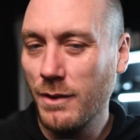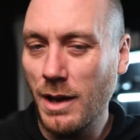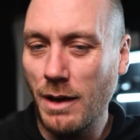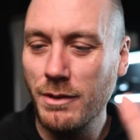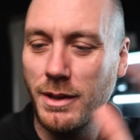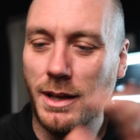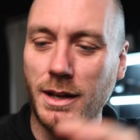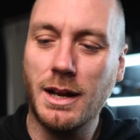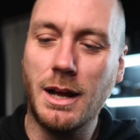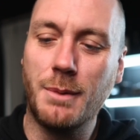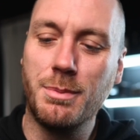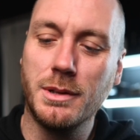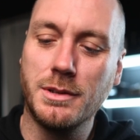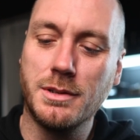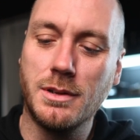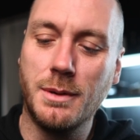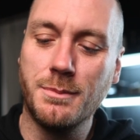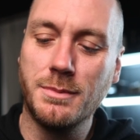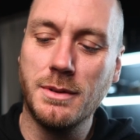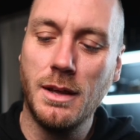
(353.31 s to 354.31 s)
Cover that a couple
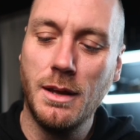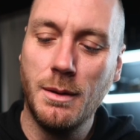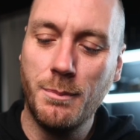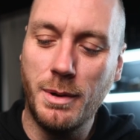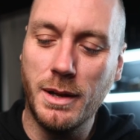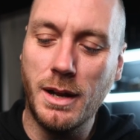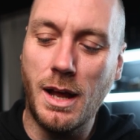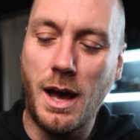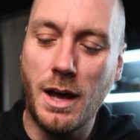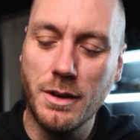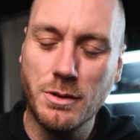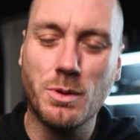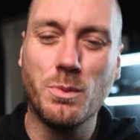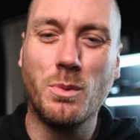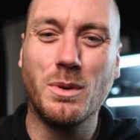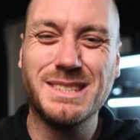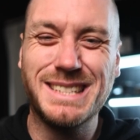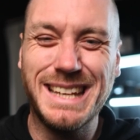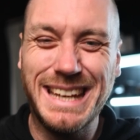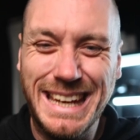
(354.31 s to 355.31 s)
of times, but
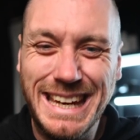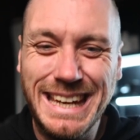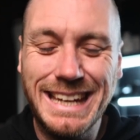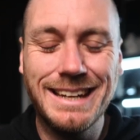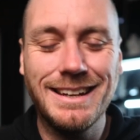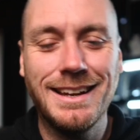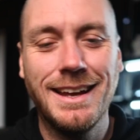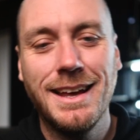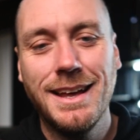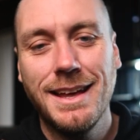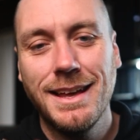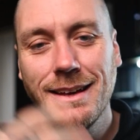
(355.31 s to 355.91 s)
100 watts in